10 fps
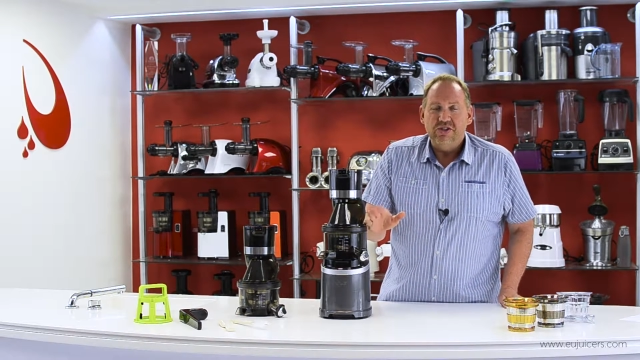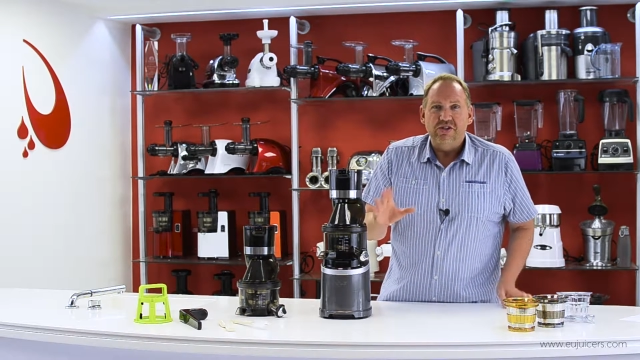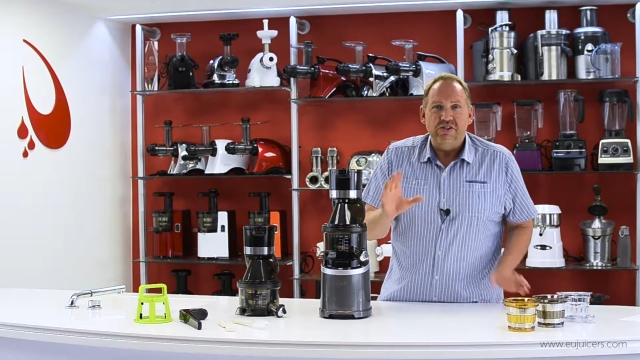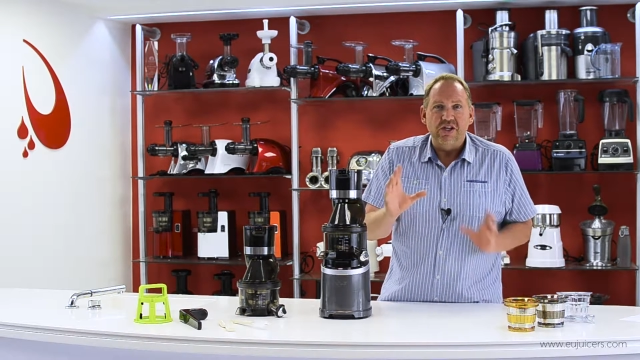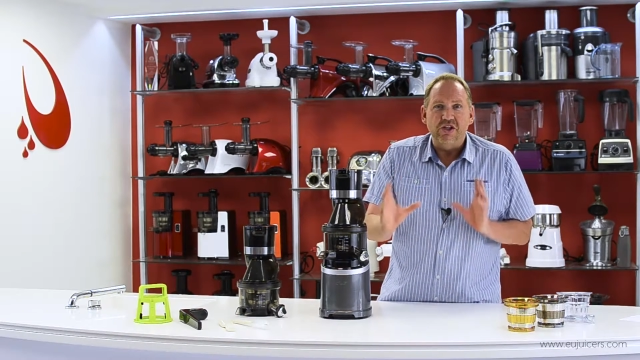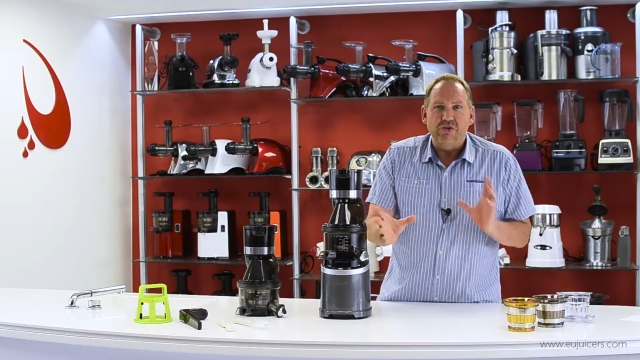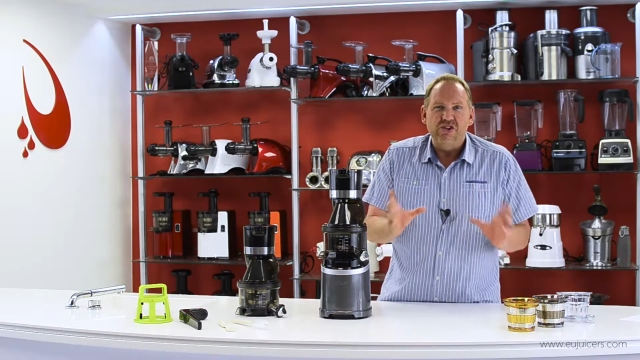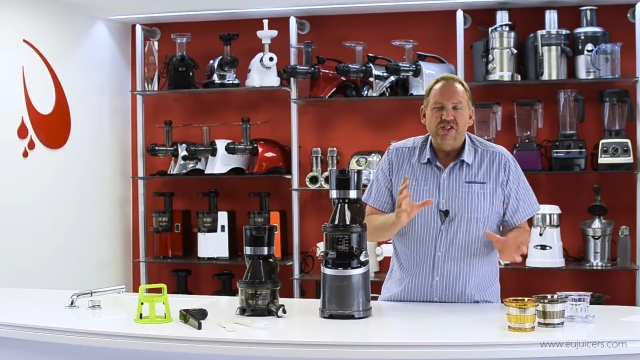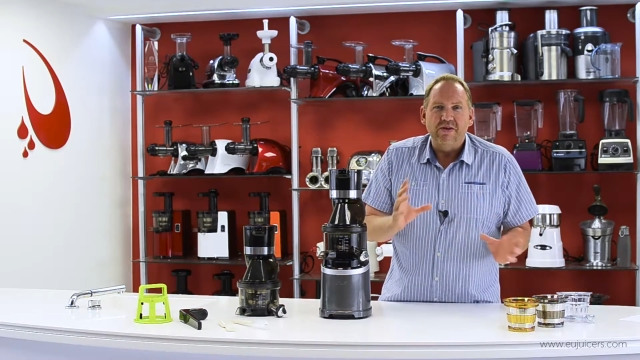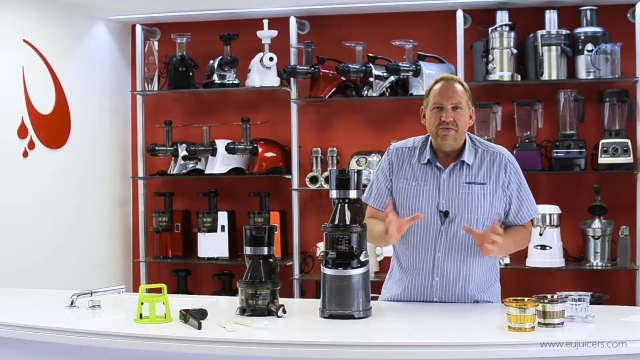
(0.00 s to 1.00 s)
There's a
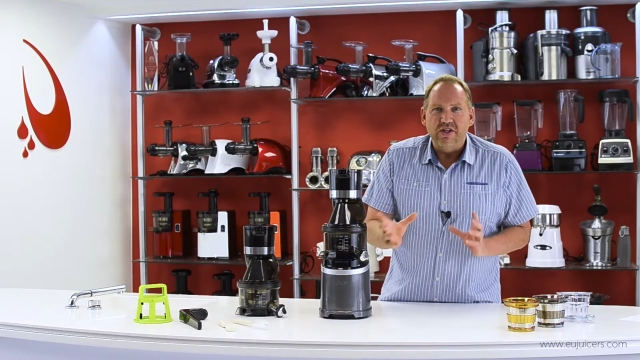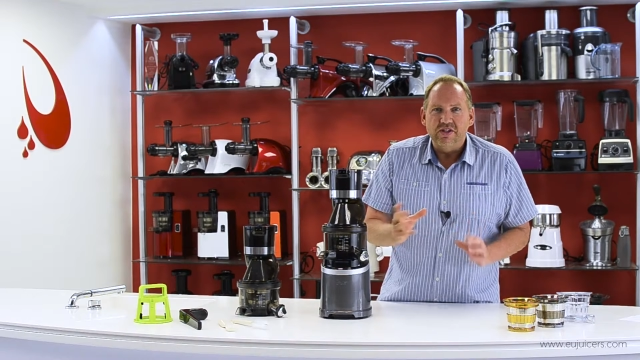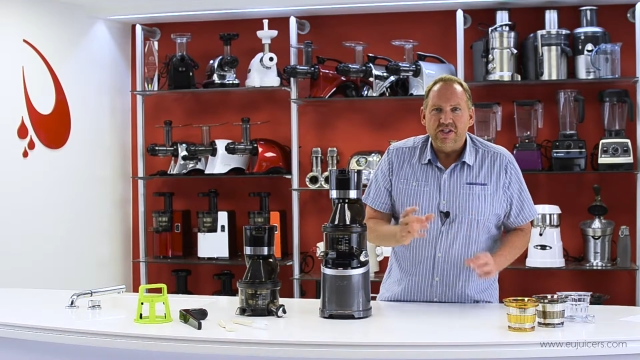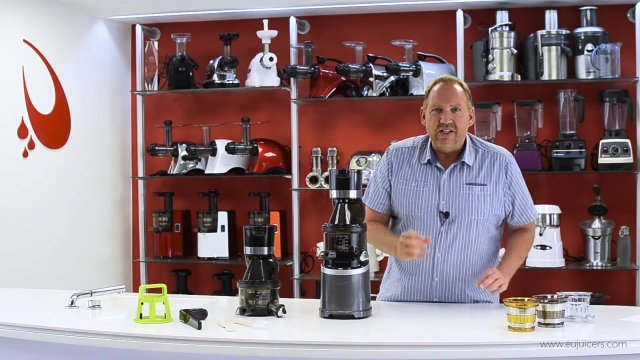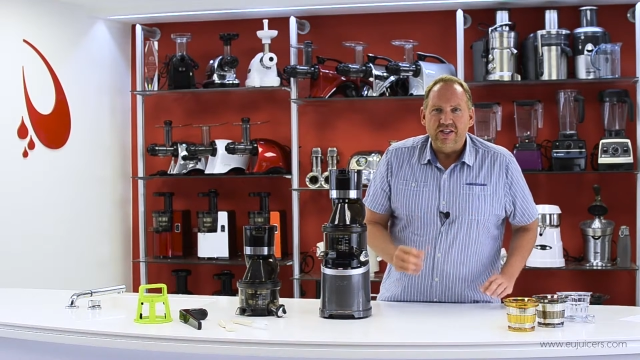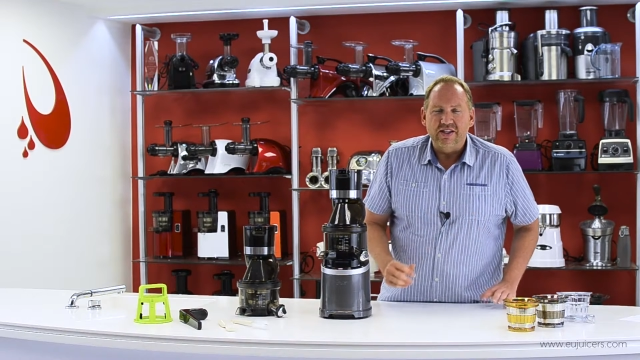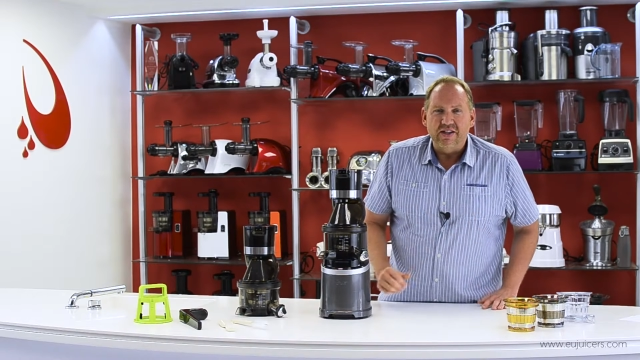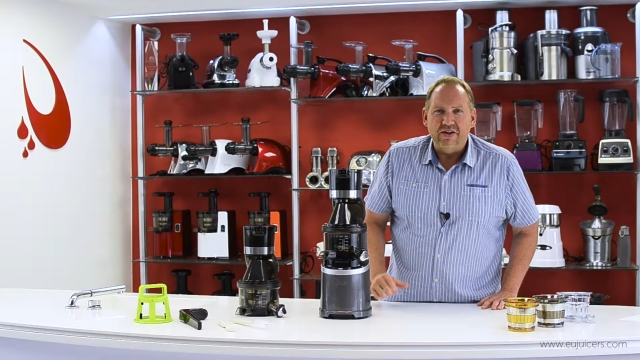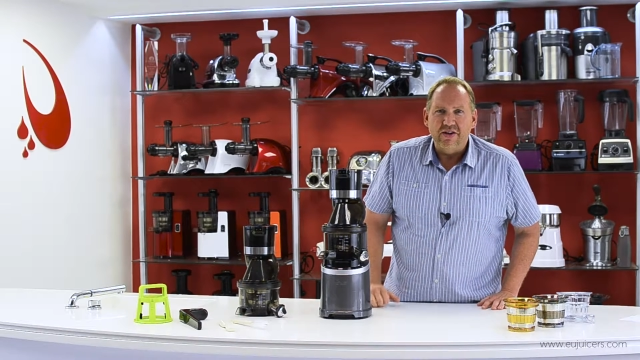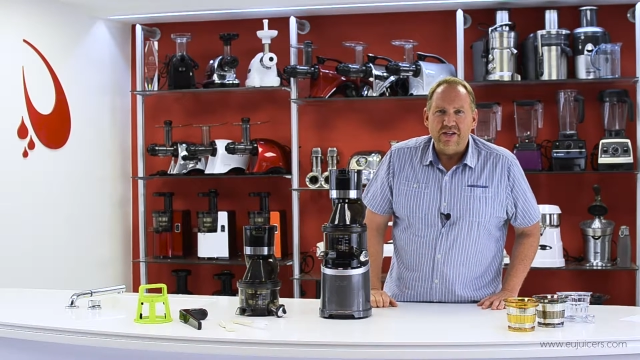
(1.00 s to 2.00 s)
huge difference in the
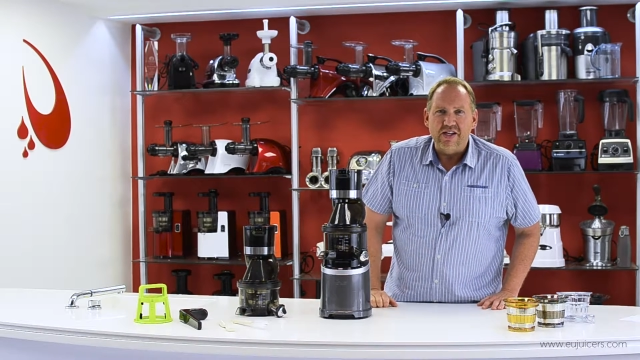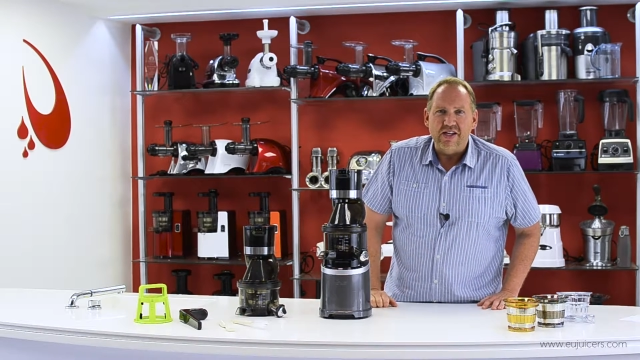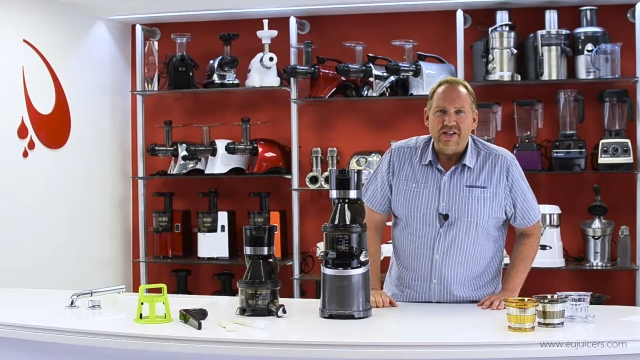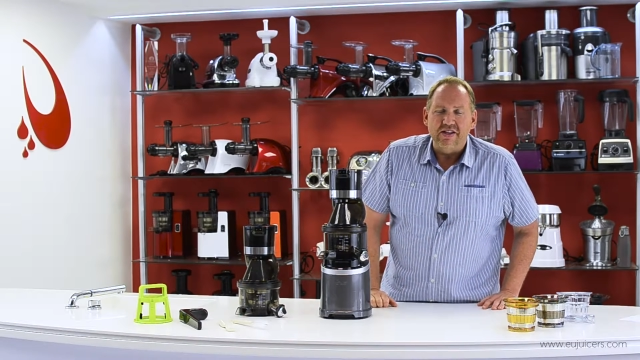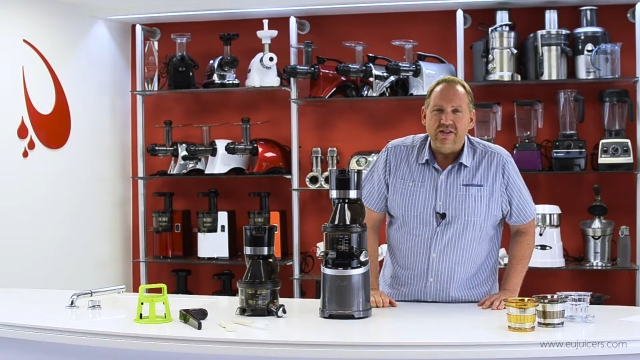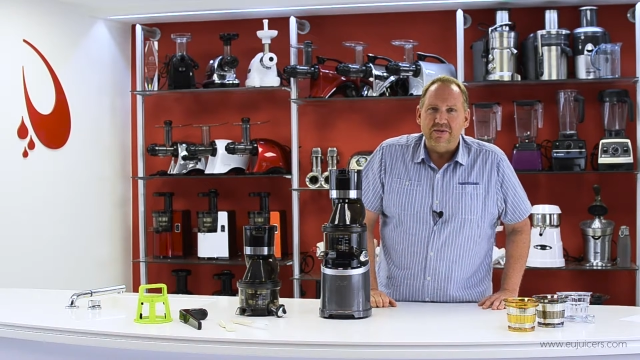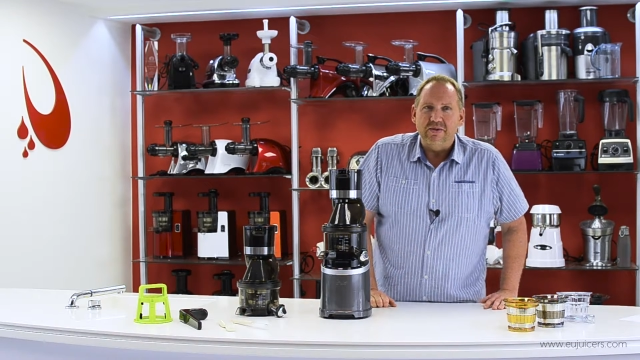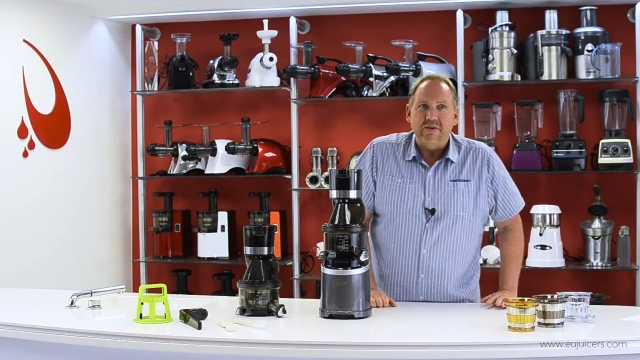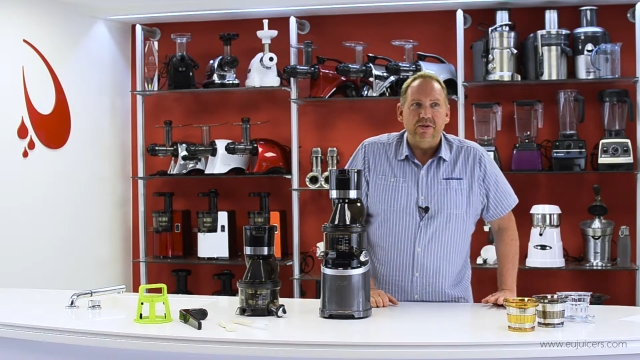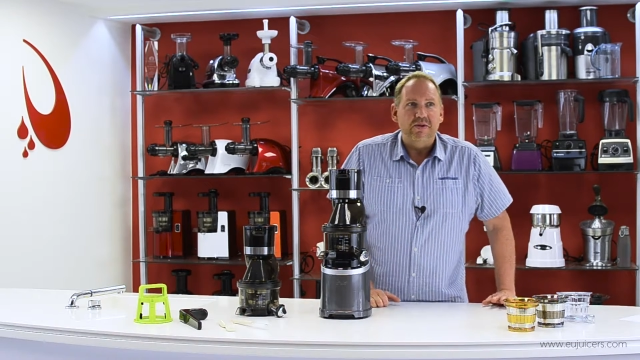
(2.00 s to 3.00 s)
clarity and the
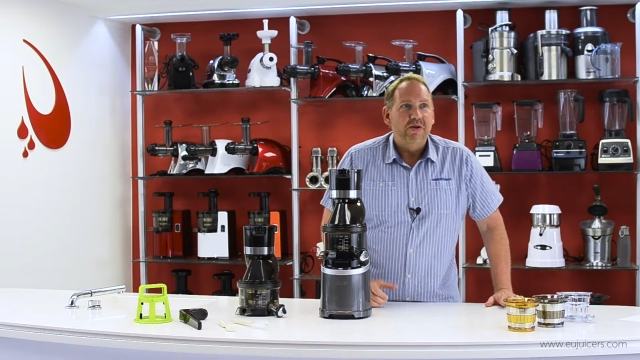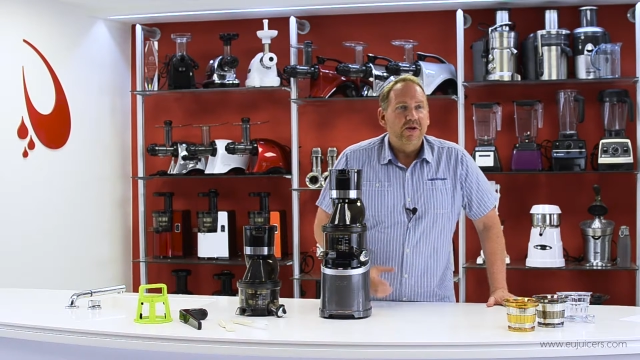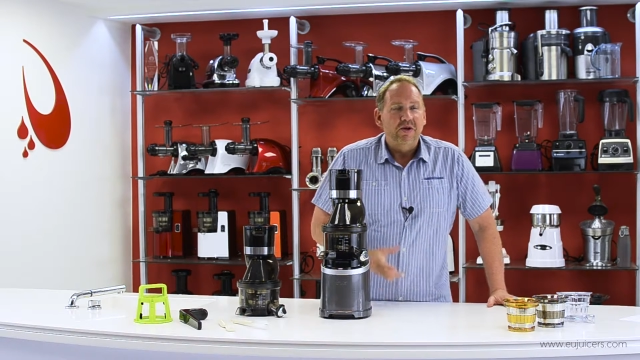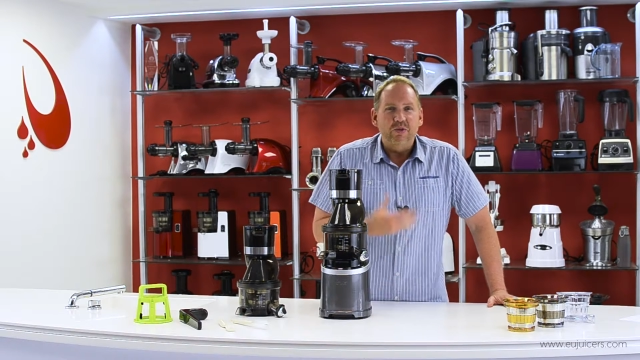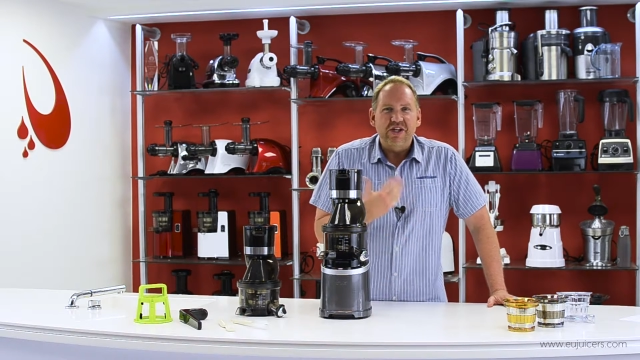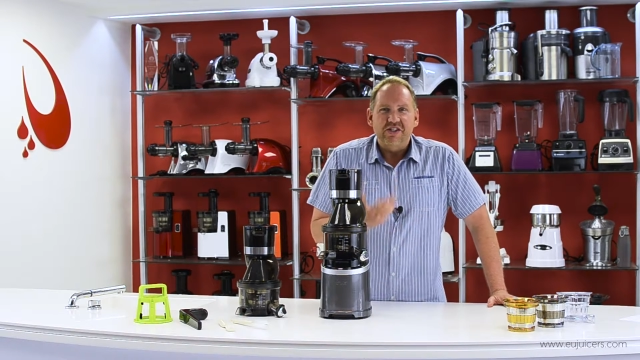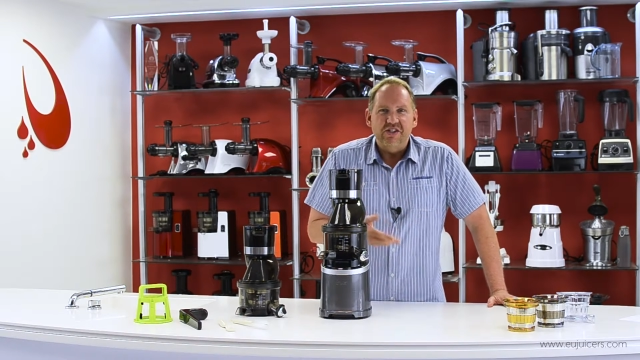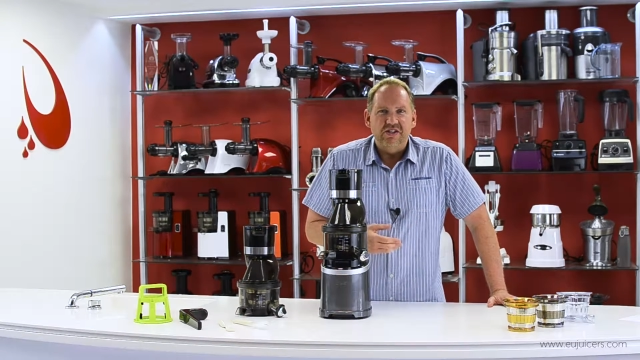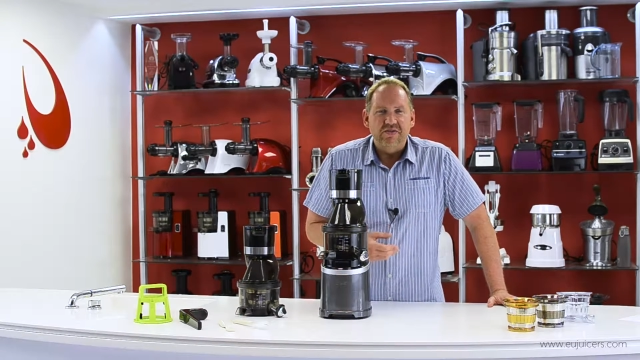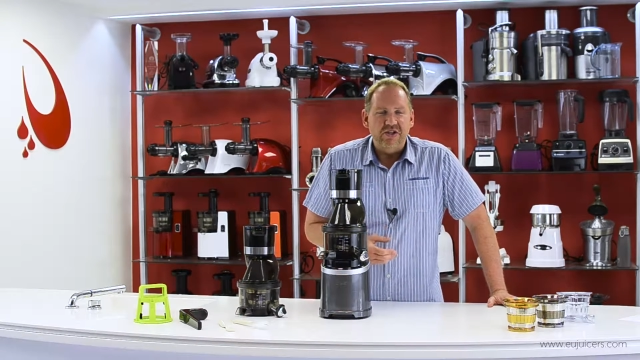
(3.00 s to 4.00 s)

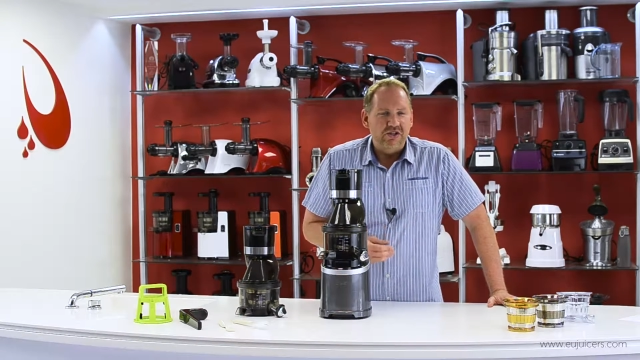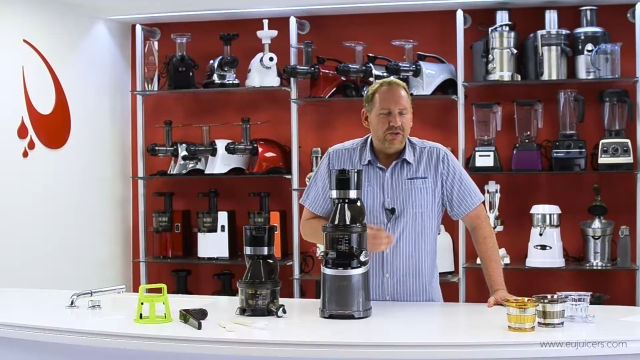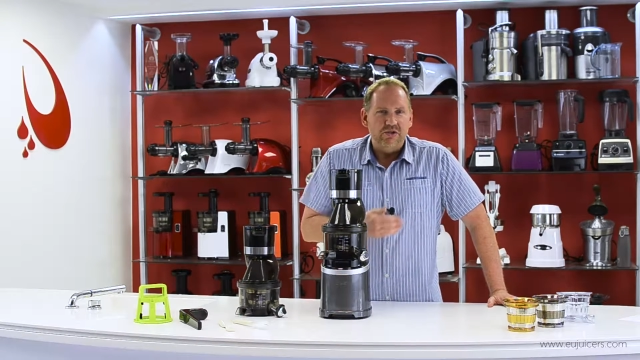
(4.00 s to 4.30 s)
richness of the juice.